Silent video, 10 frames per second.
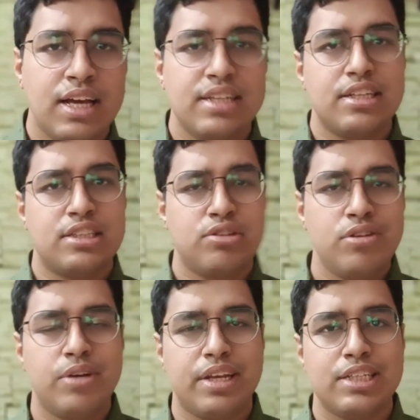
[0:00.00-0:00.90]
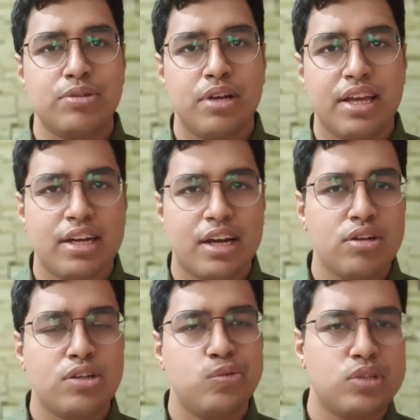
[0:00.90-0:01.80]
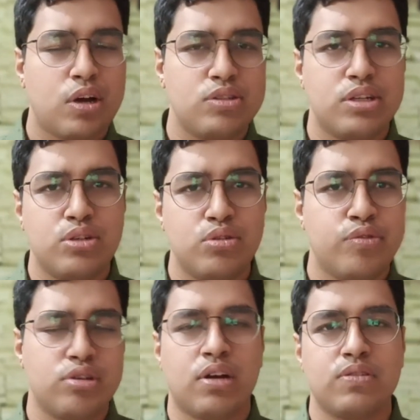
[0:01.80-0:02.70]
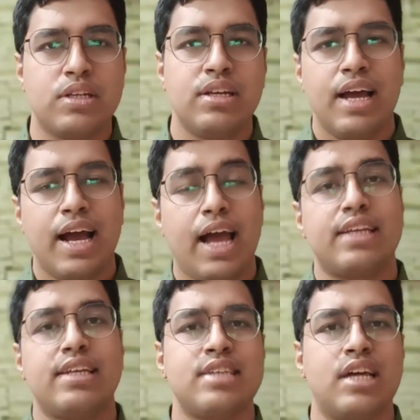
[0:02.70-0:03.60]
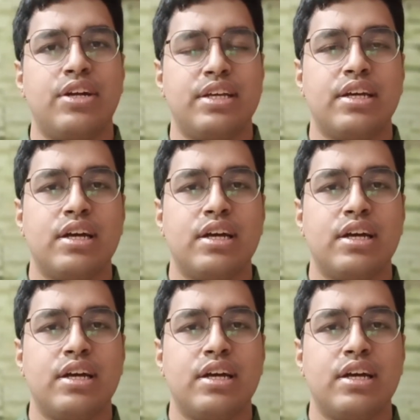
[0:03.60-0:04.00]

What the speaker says: then 3 ratings will get around 2,000 to 4,000 hike in salary.